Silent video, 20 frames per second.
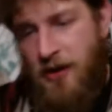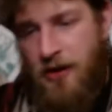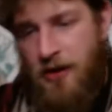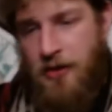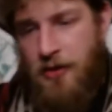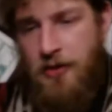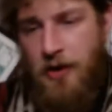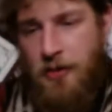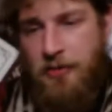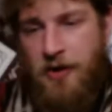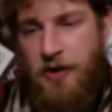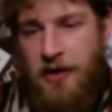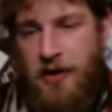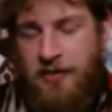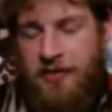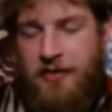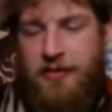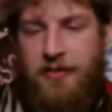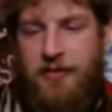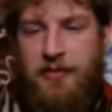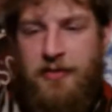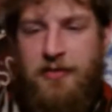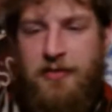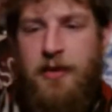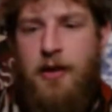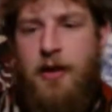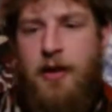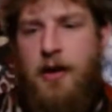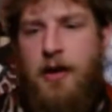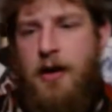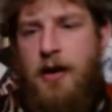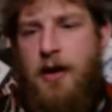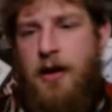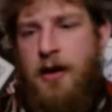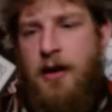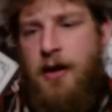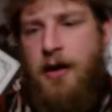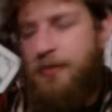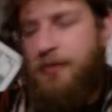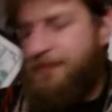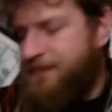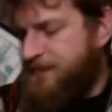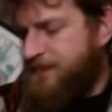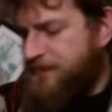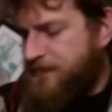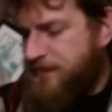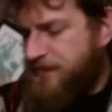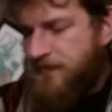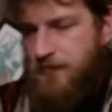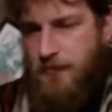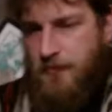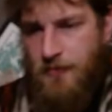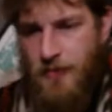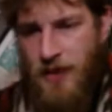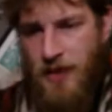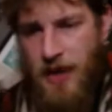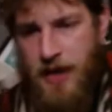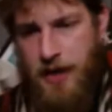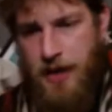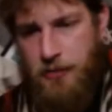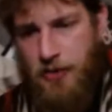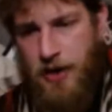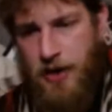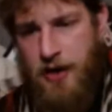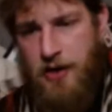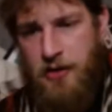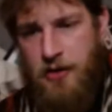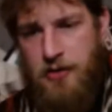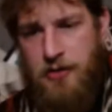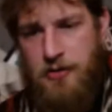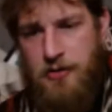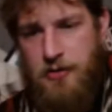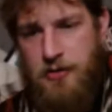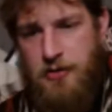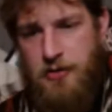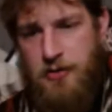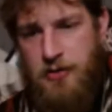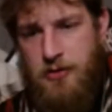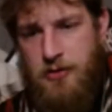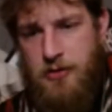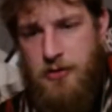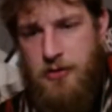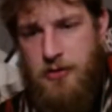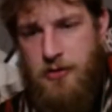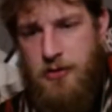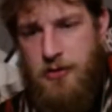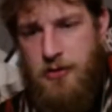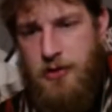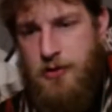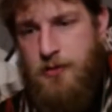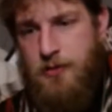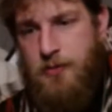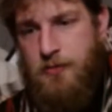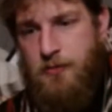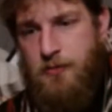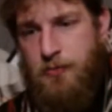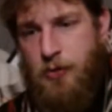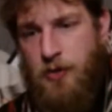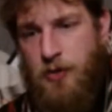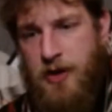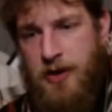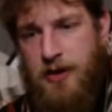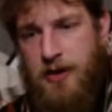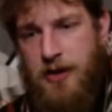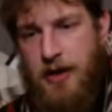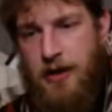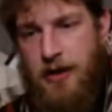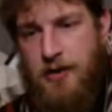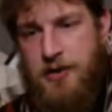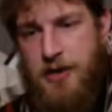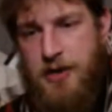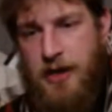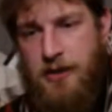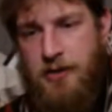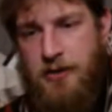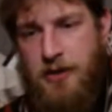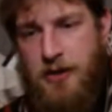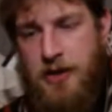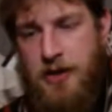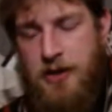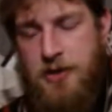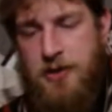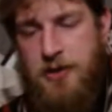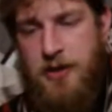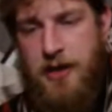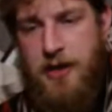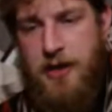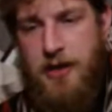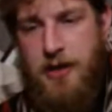thought processes. Hey, Brennan, good point there. Check out the link tree